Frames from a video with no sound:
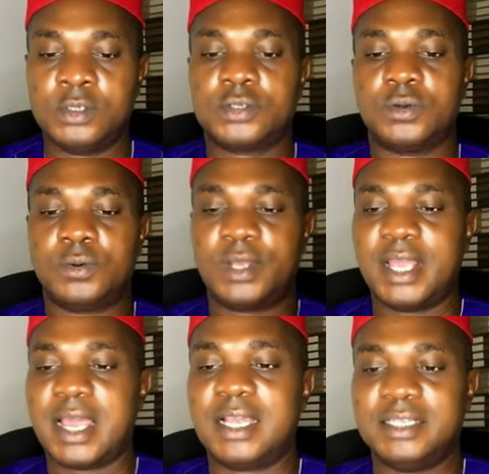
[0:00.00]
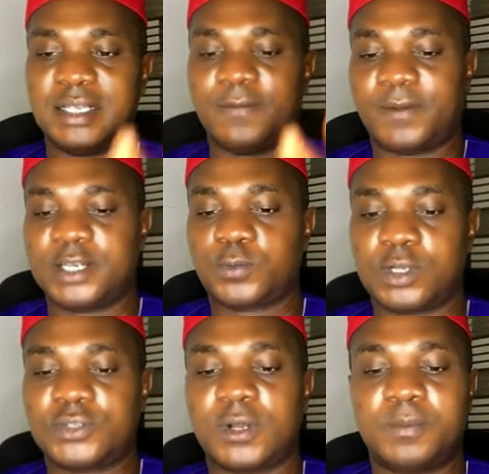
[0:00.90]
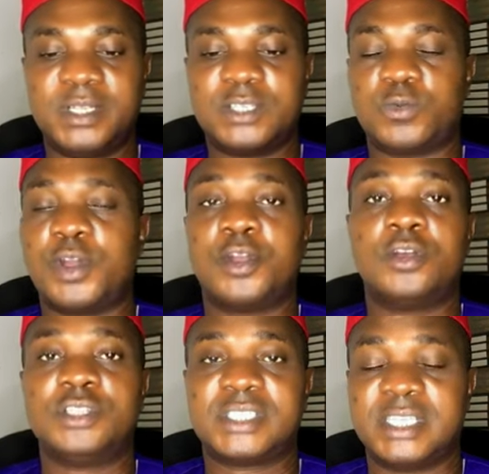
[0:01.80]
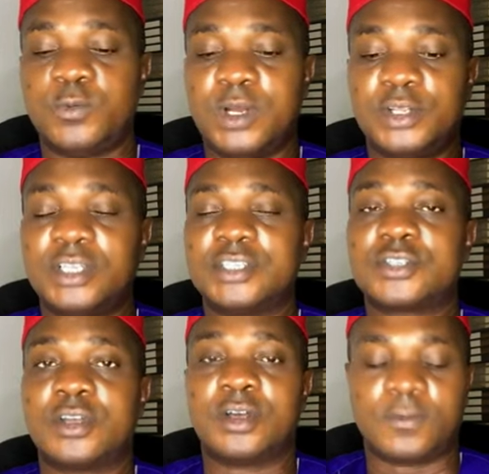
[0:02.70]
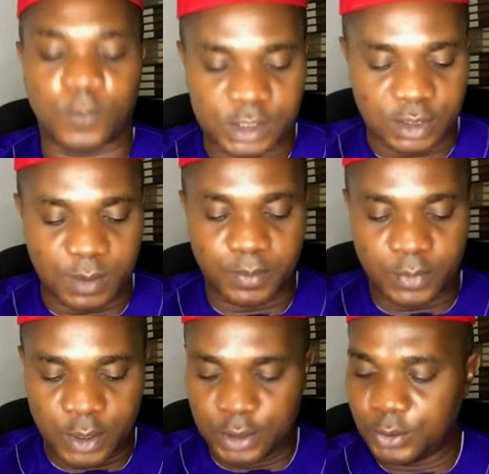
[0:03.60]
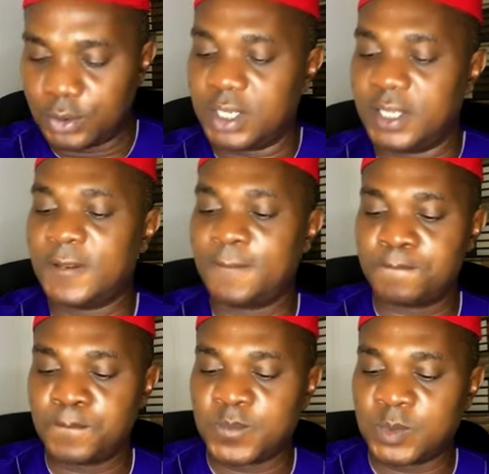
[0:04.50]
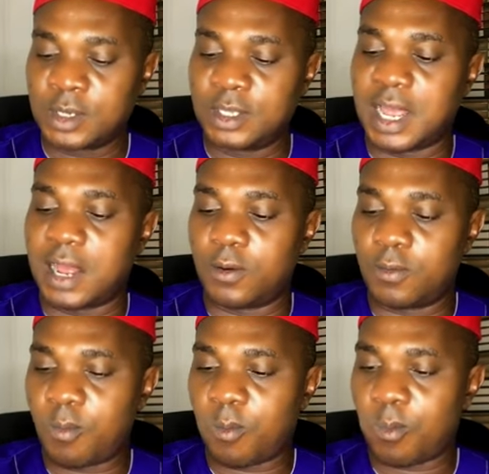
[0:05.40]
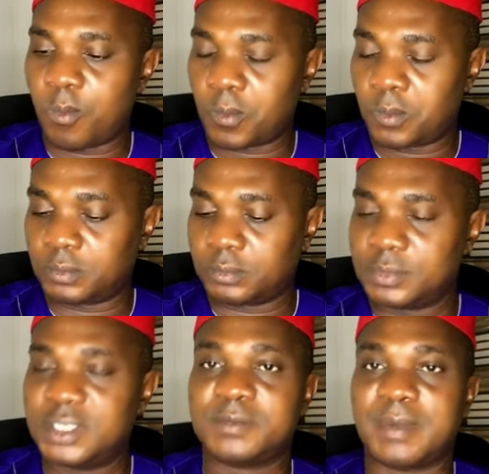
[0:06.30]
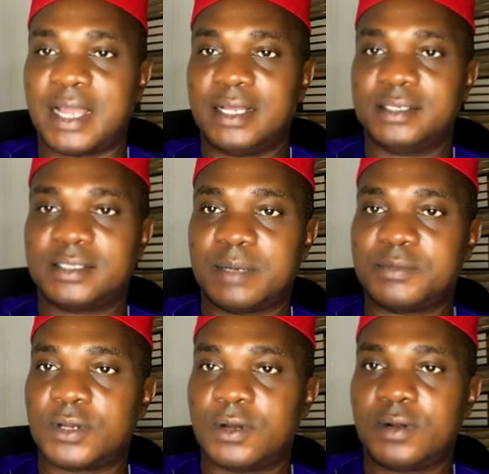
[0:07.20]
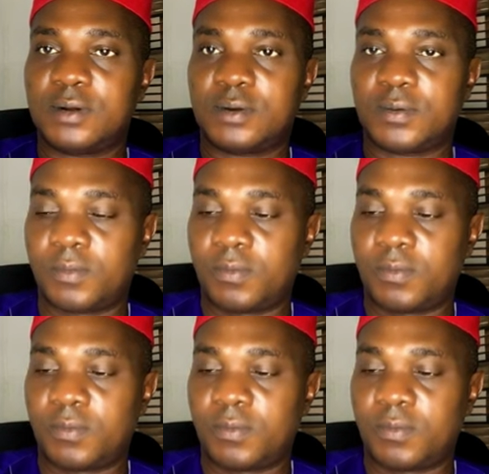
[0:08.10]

So here is a fresh WhatsApp. This is what you're going to see when you install your WhatsApp newly. Now, this is my Samsung.